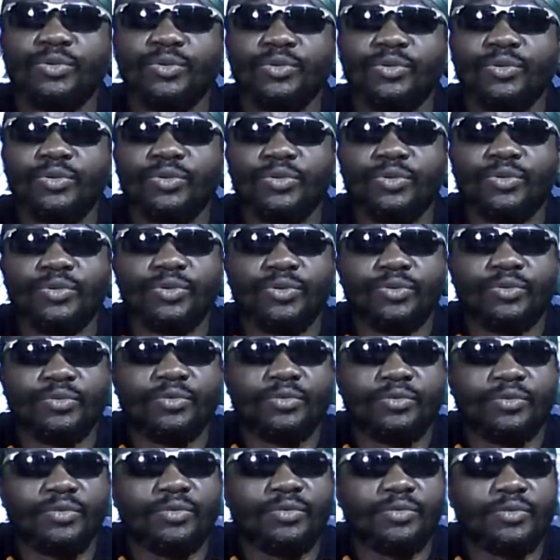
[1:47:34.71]
High allow
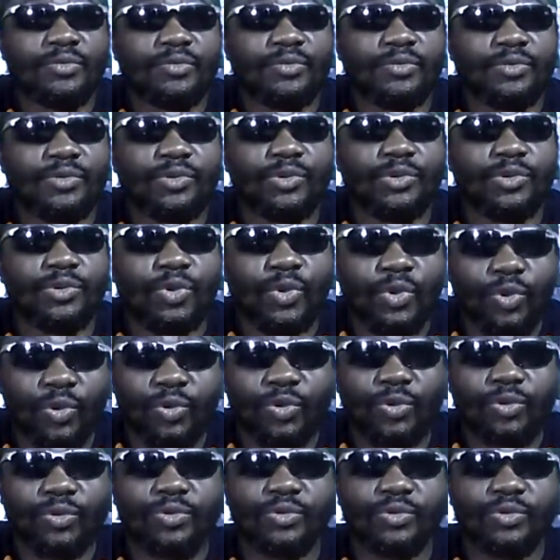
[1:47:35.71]
man to